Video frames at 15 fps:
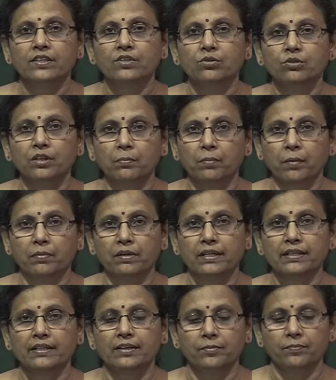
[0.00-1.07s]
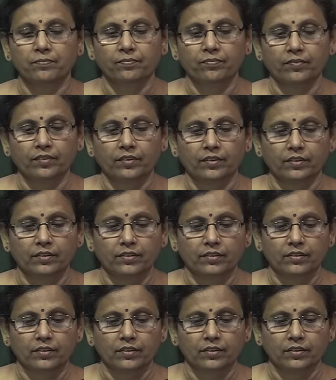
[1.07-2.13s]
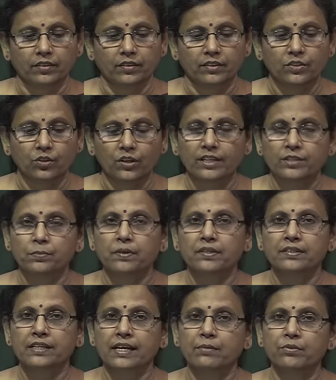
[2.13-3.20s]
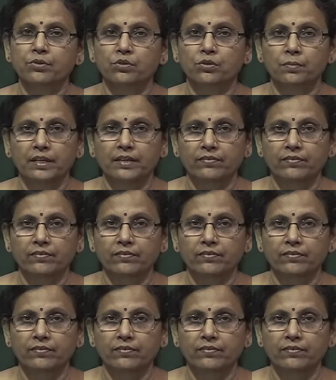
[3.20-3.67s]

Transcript: to the public, your response time should be